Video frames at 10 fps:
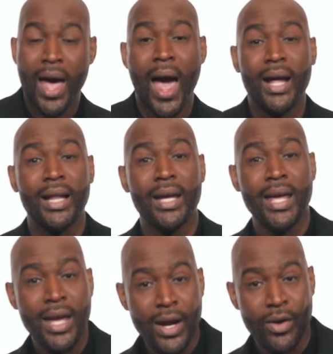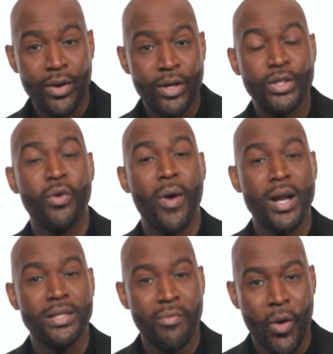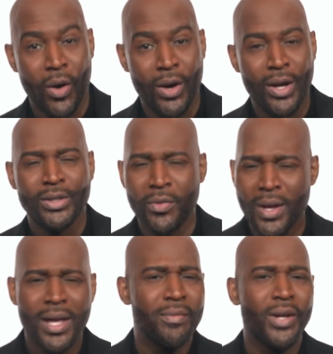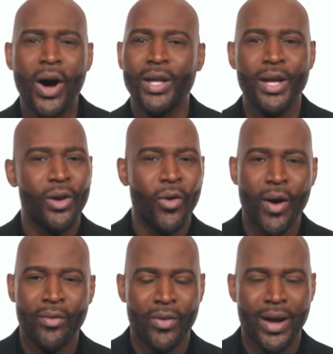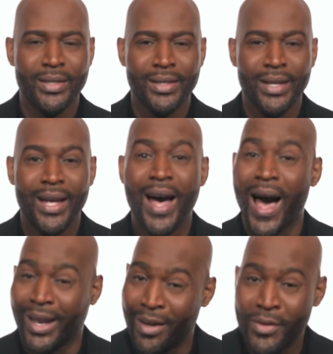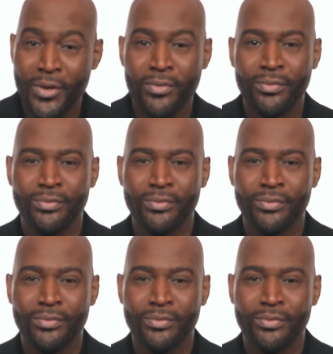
and click here to watch more so we can keep talking and growing, friends. I love you.